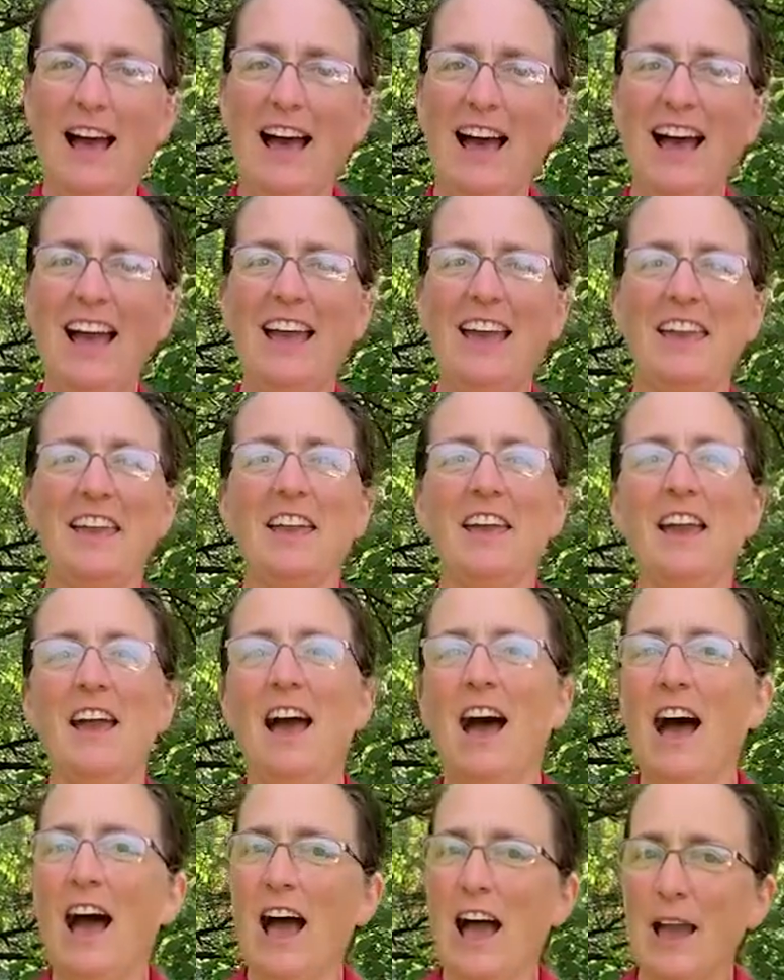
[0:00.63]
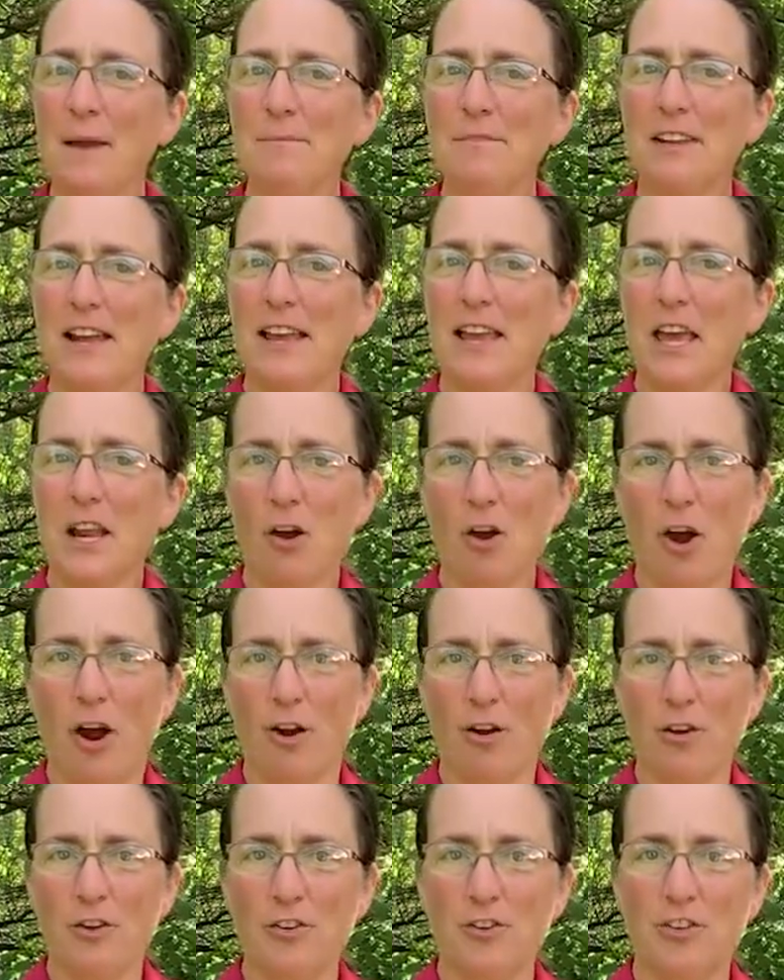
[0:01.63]
Hi, I'm Diana
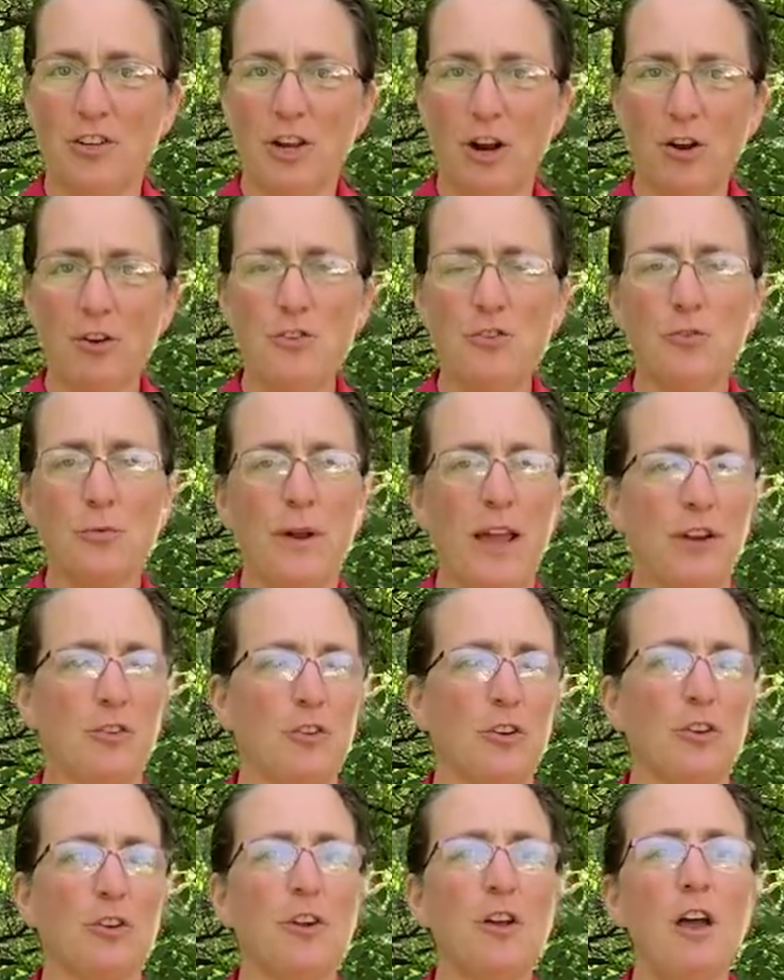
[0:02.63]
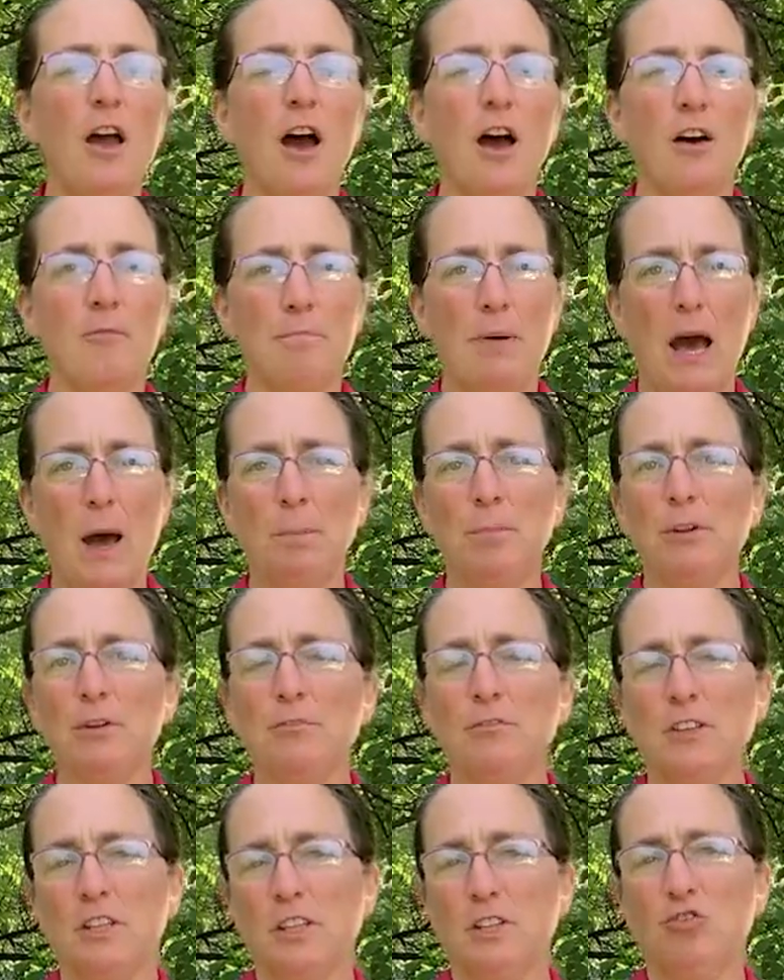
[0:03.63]
Hart, Garden Director of Poplar
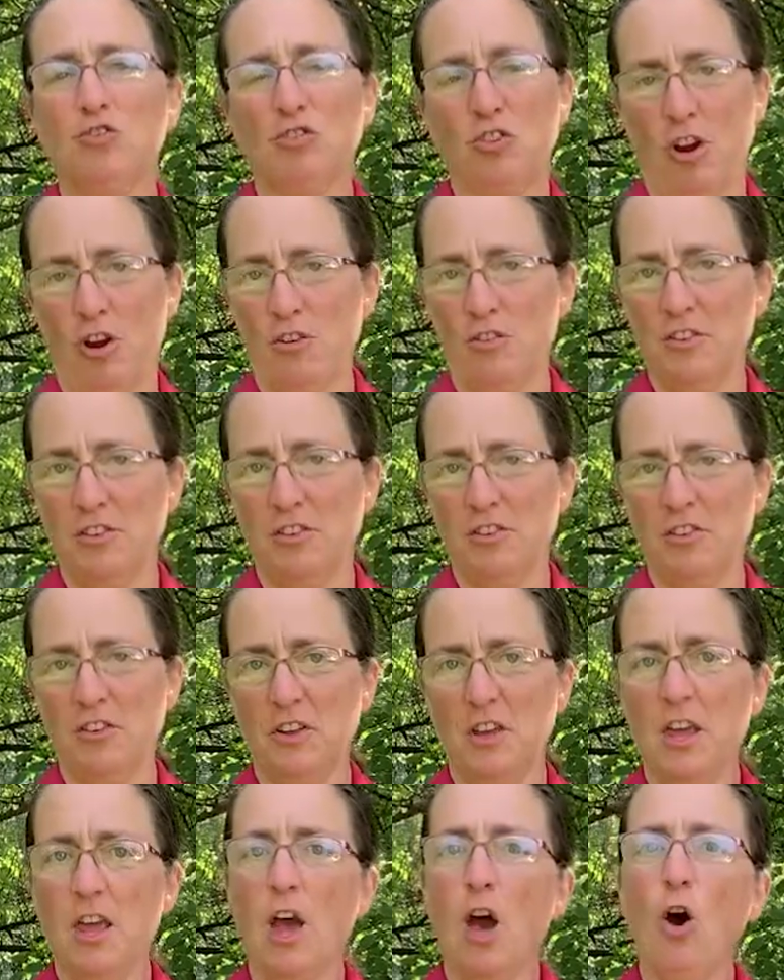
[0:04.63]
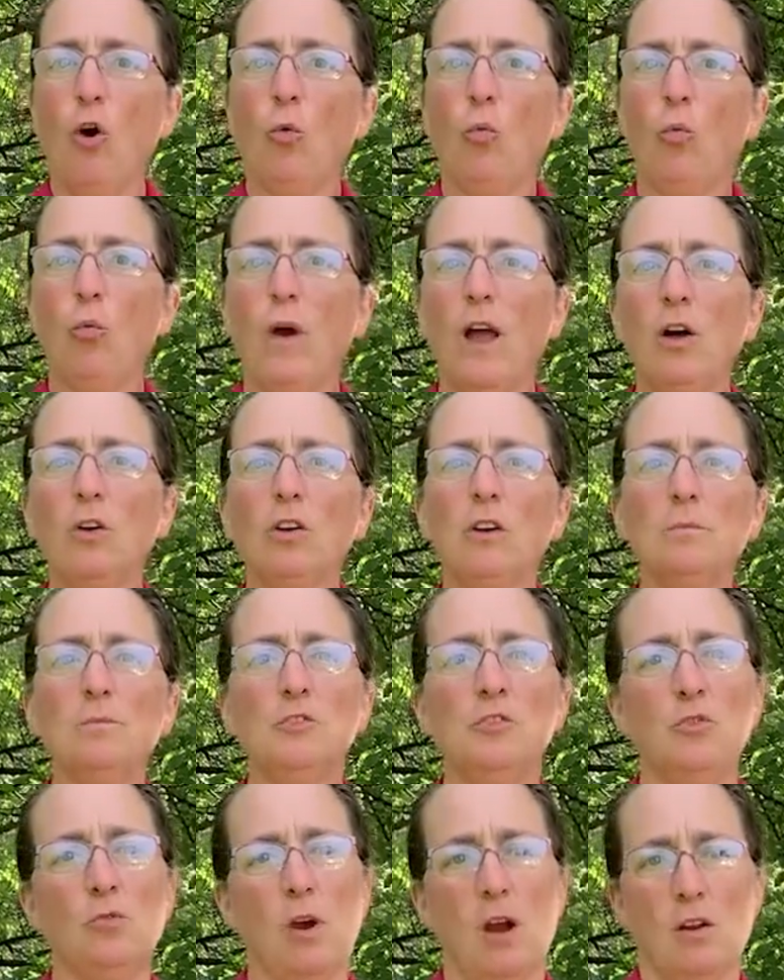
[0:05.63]
Village Gardens. Welcome
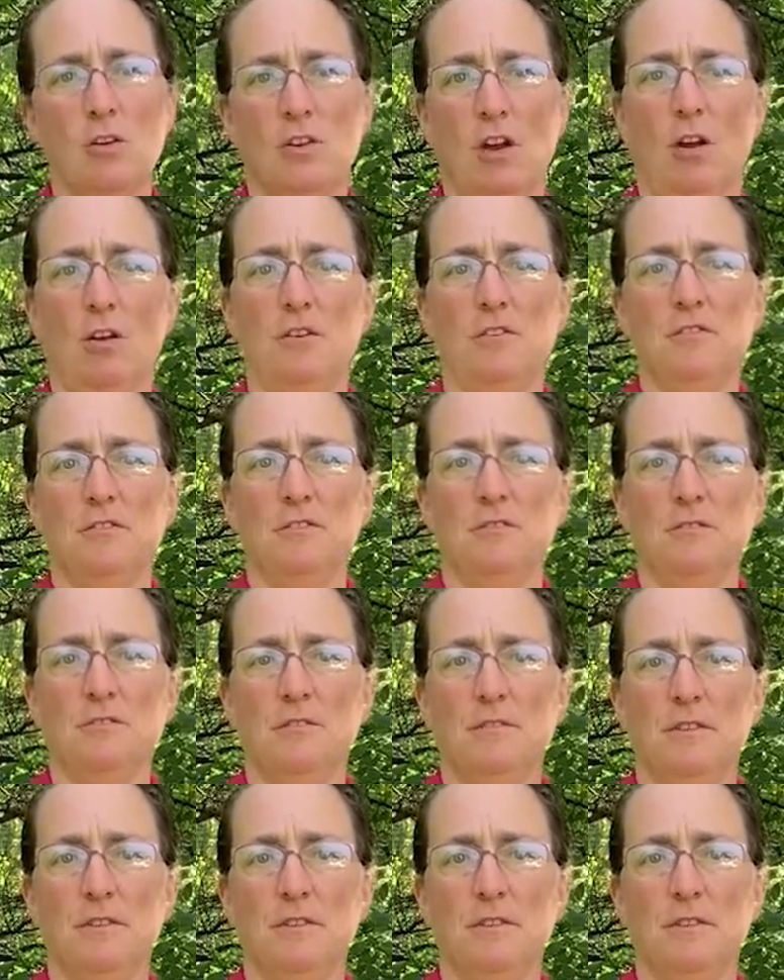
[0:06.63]
to our garden.